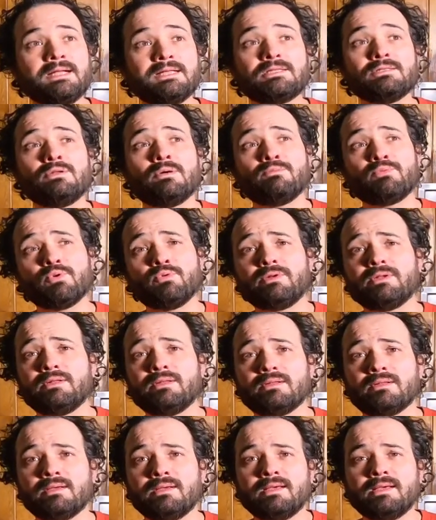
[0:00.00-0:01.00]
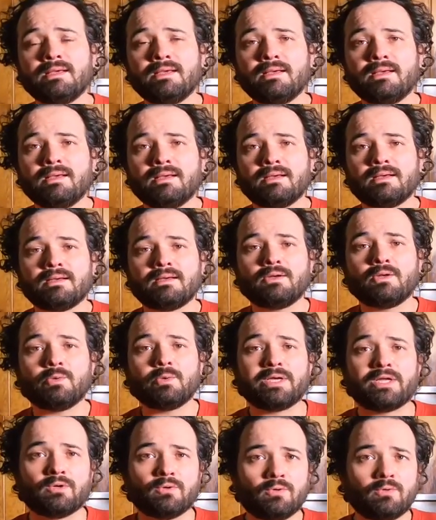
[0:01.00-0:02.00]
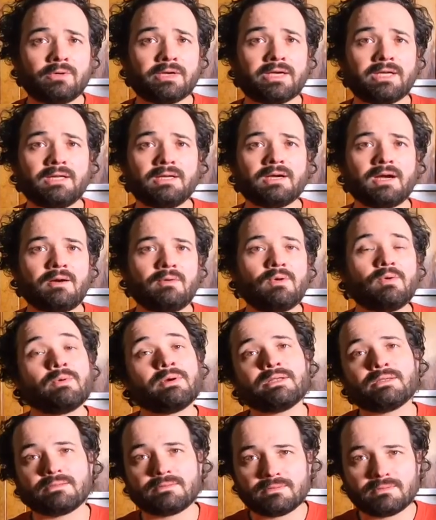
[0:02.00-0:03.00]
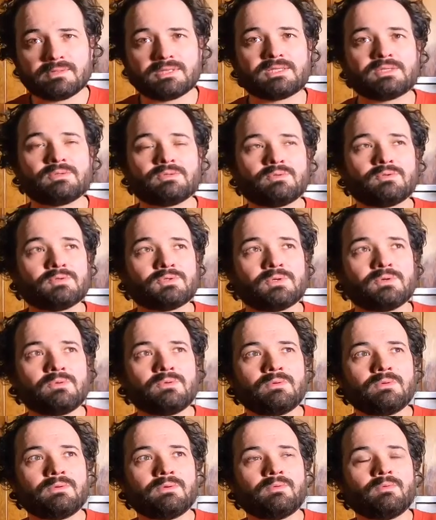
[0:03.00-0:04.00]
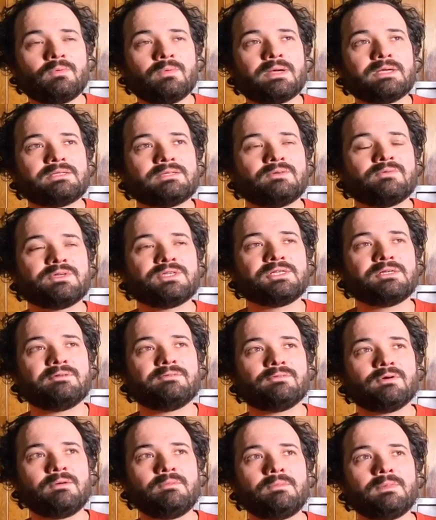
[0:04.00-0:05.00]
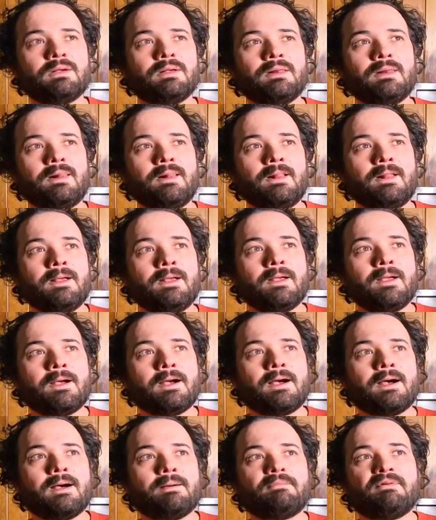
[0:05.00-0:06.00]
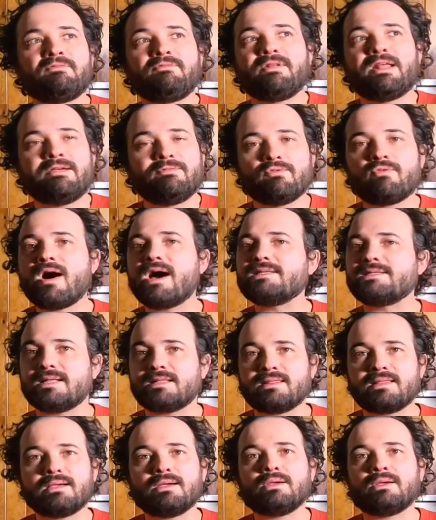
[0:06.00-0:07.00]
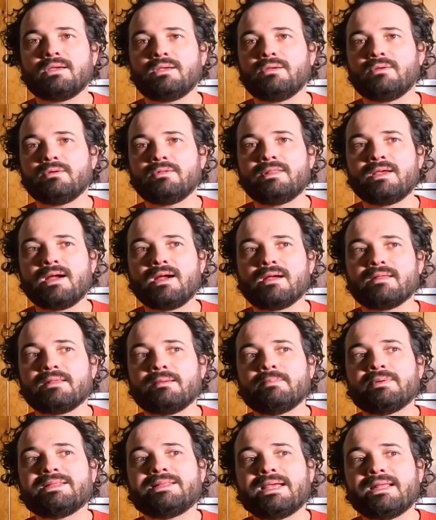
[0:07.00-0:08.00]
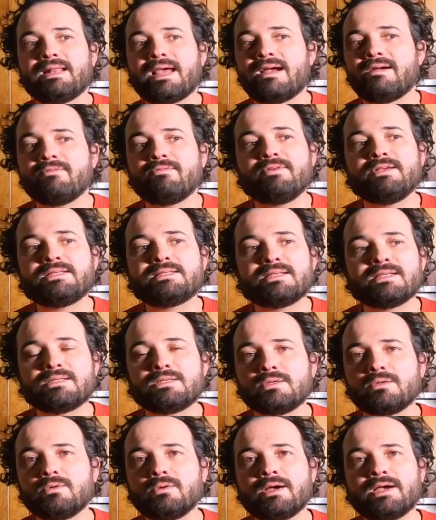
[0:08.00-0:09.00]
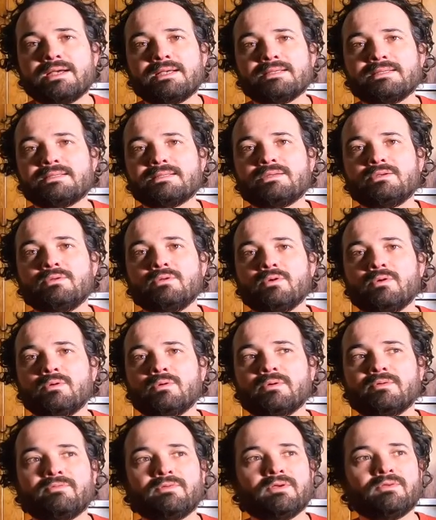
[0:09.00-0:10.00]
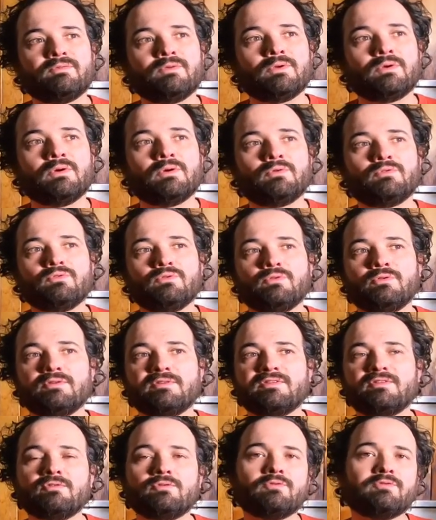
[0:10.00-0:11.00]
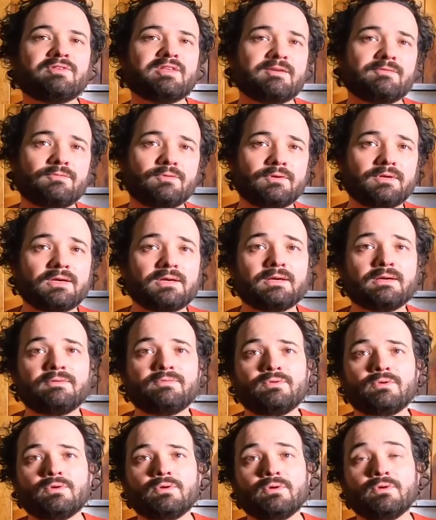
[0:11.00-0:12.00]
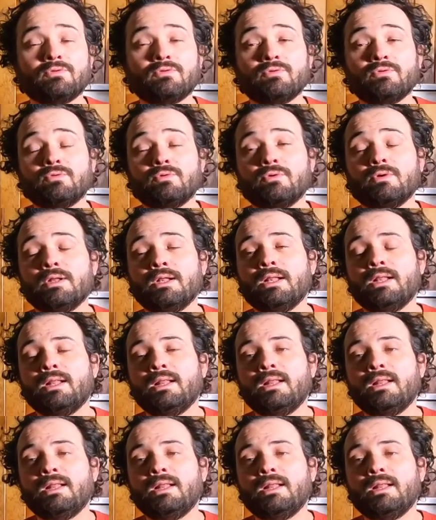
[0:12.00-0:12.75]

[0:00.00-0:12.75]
It's not brewed in uh, Le Hainaut, Henegau, where this is also where it's originally from. Uh, but flavor-wise, I think you're there. I think, but then every saison has, you know, if, if you go to the saison of Saint-Feuillien, if you go to